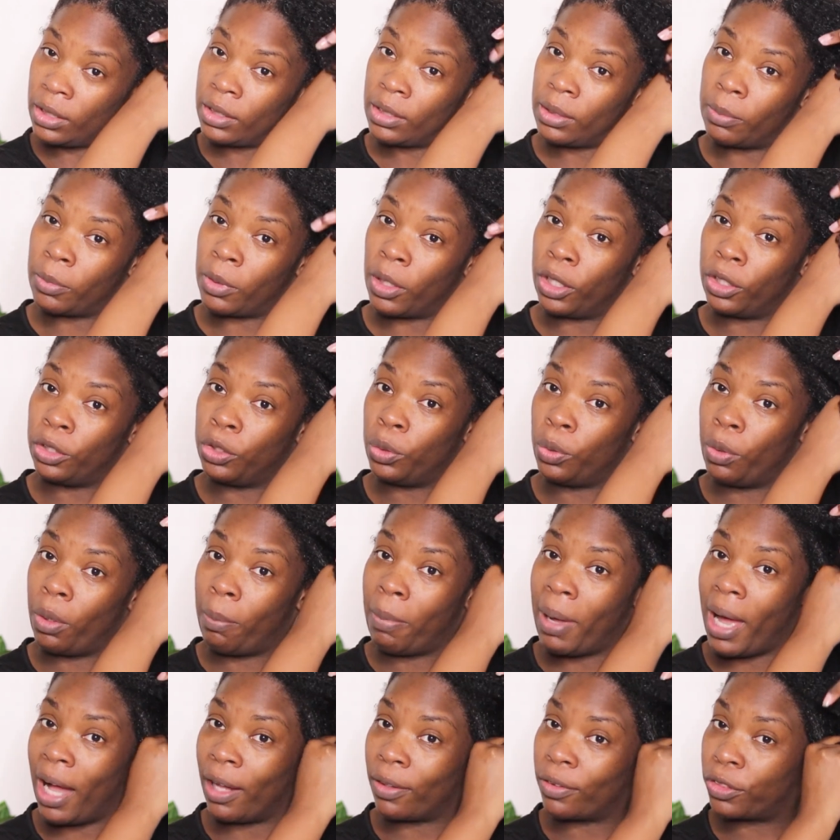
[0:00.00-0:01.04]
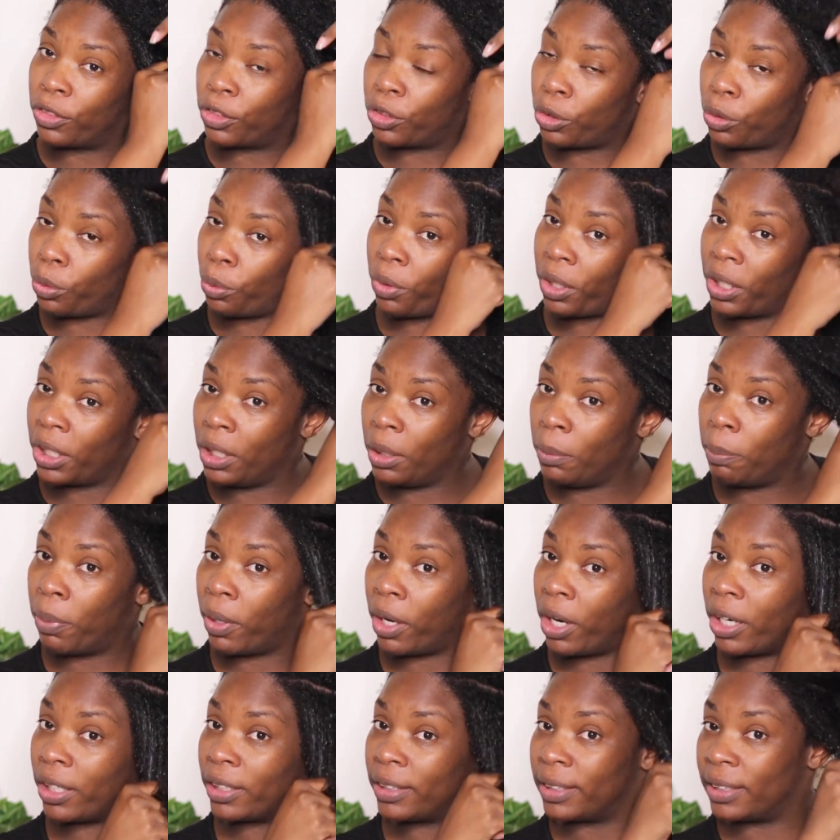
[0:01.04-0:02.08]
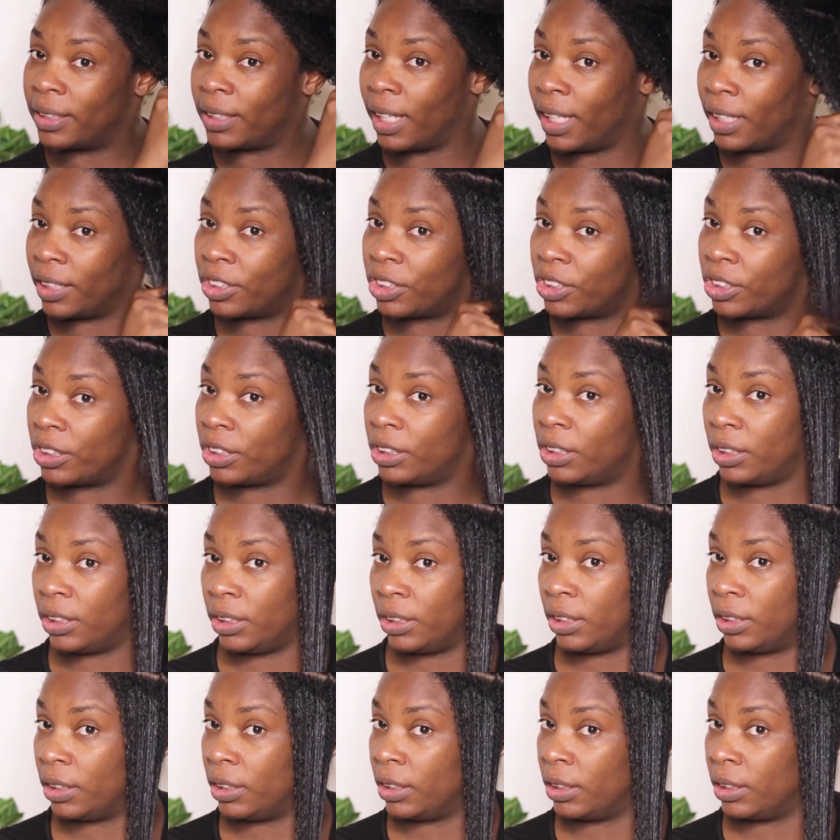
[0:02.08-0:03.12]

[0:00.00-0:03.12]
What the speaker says: So I'm going to do about 3 per section.